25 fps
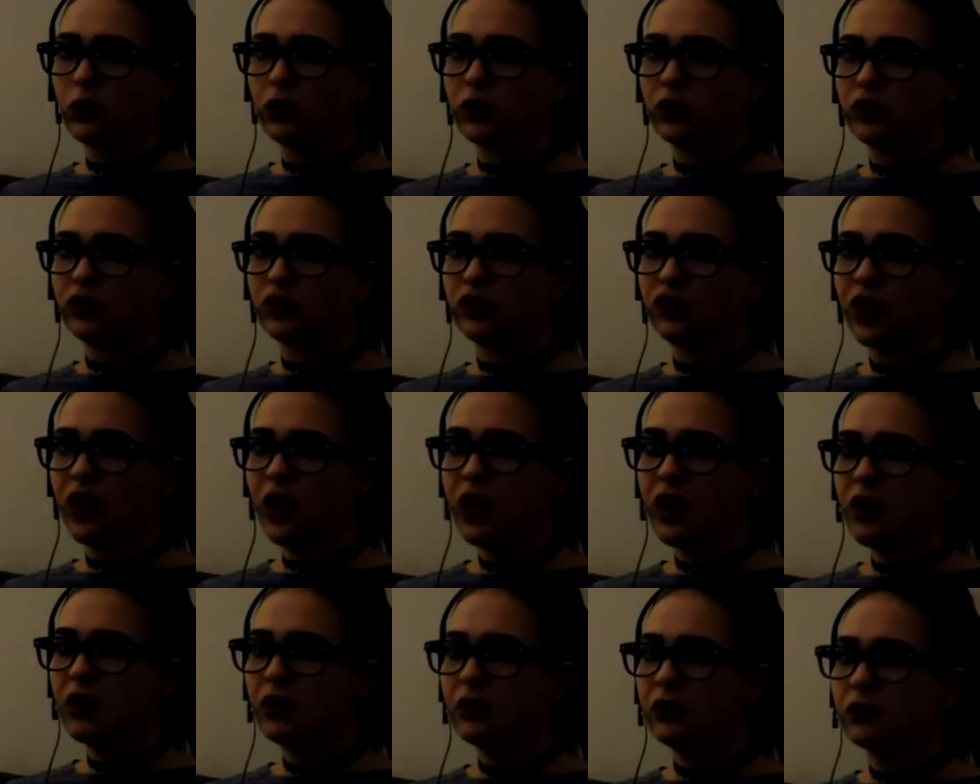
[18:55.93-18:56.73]
Quan
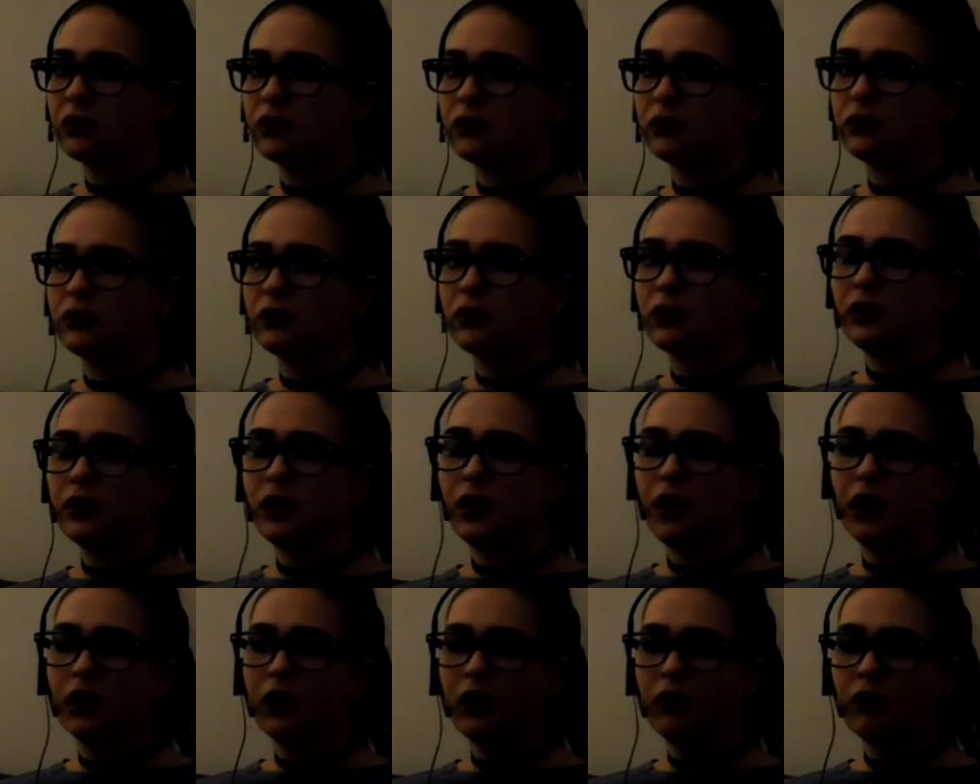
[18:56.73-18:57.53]
Chi.
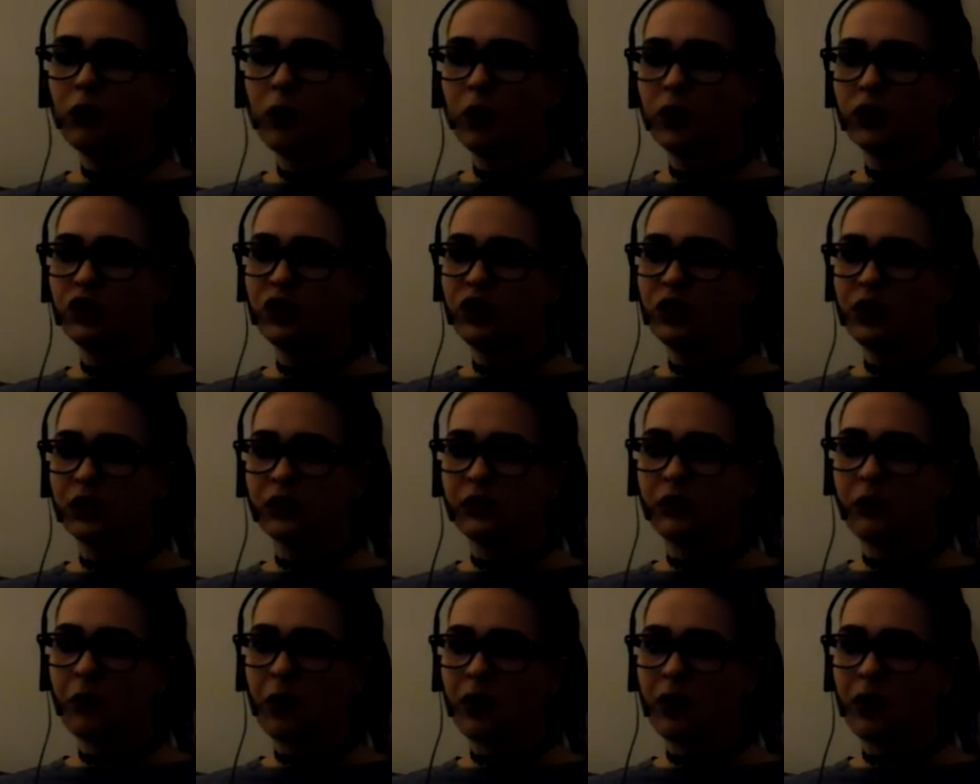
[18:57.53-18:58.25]
I love Quan Chi because it